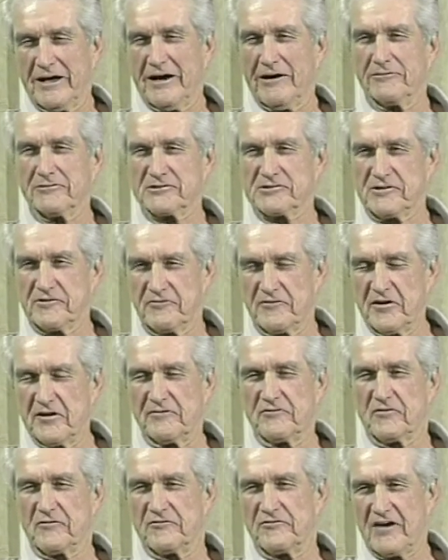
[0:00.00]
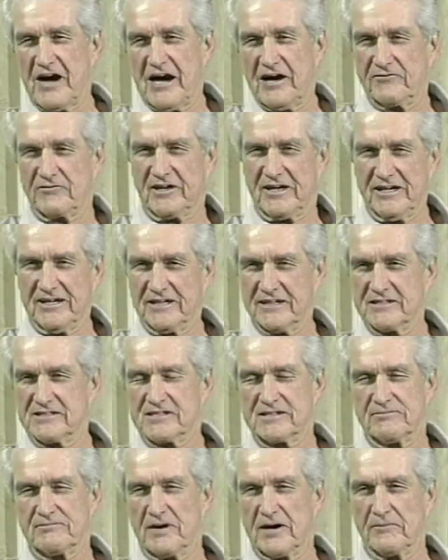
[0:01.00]
I was the fifth of 5
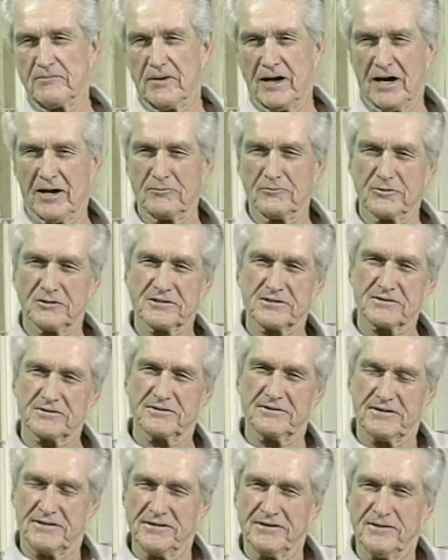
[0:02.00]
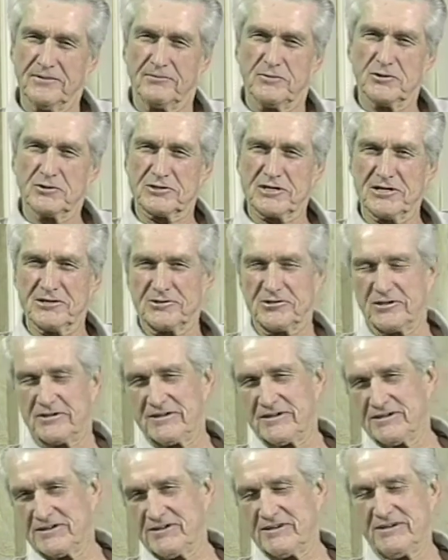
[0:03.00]
kids, and my mom was a
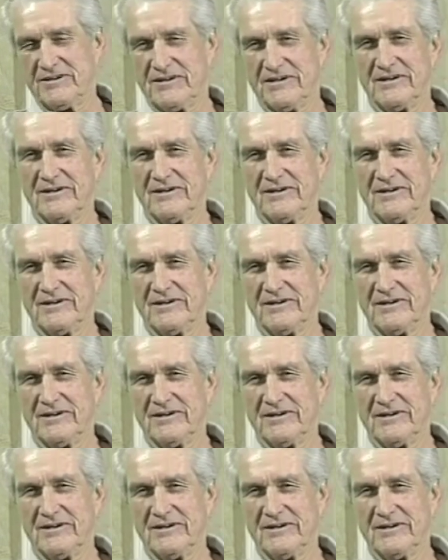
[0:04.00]
musician, and